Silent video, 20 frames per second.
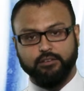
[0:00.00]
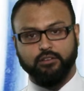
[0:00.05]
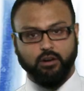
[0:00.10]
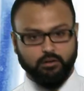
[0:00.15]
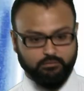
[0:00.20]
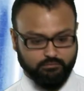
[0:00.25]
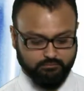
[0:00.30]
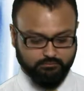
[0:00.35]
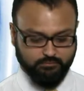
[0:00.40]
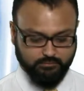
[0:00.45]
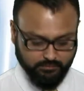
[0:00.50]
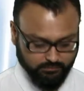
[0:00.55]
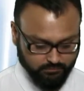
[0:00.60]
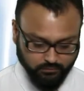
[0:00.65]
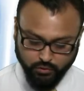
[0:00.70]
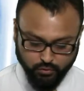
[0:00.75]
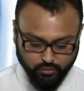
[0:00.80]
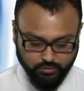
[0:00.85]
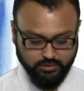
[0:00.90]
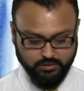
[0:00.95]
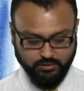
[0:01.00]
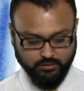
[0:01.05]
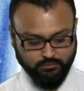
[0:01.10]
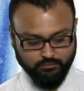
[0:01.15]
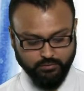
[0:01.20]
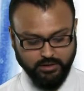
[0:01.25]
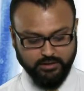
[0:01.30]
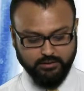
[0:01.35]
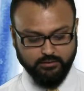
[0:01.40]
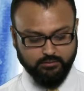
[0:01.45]
not used
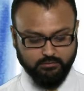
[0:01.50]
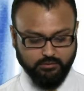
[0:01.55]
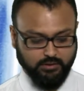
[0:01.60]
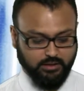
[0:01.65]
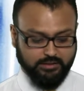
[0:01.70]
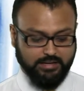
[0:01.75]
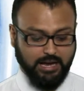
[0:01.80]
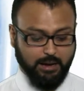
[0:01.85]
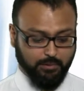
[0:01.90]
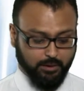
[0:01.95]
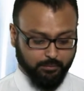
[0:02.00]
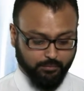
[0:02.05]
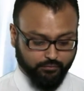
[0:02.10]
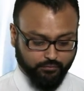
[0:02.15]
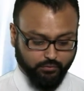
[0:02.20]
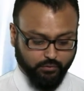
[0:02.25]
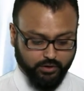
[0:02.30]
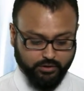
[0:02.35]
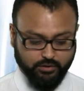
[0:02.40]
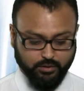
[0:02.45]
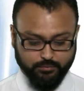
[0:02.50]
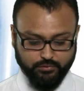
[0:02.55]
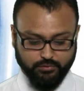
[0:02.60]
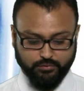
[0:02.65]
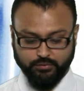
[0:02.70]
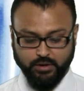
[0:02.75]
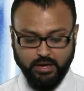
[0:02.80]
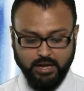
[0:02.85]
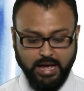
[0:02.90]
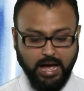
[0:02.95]
a tablet before in terms
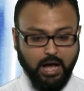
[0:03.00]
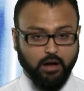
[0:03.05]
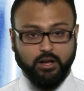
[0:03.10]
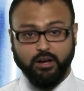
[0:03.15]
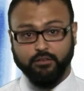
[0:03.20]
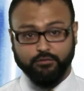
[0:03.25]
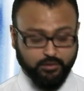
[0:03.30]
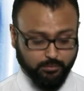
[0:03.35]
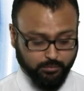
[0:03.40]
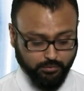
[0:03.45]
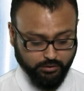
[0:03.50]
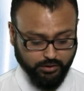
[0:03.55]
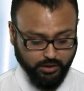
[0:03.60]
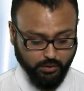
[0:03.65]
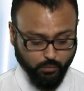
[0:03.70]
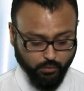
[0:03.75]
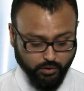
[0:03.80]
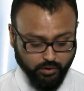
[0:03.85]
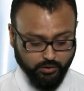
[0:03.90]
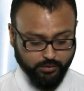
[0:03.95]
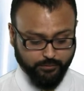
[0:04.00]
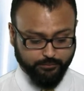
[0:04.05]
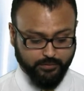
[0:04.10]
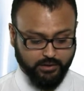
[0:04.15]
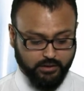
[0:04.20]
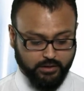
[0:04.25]
of how comfortable they were.